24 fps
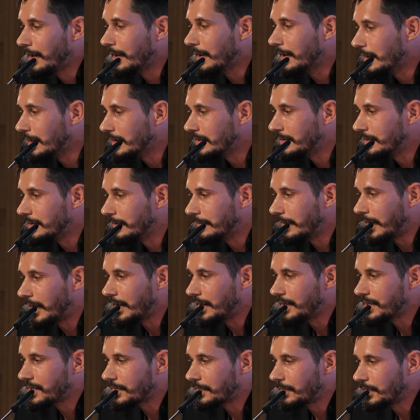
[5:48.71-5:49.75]
It
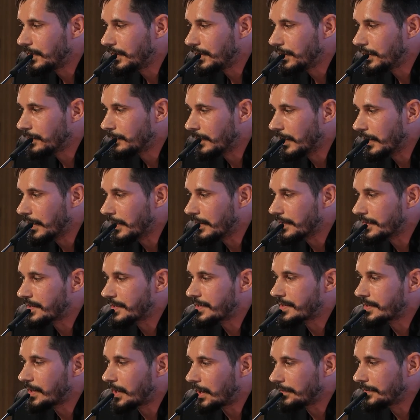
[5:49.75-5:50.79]
defines freedom as
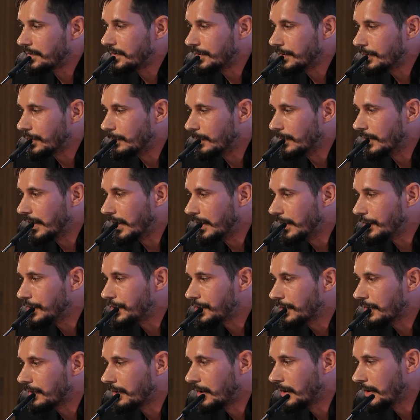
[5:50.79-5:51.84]

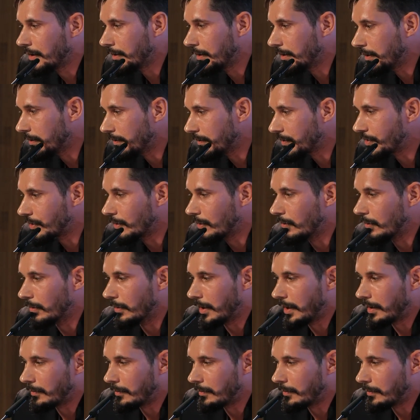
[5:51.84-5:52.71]
self-determination. So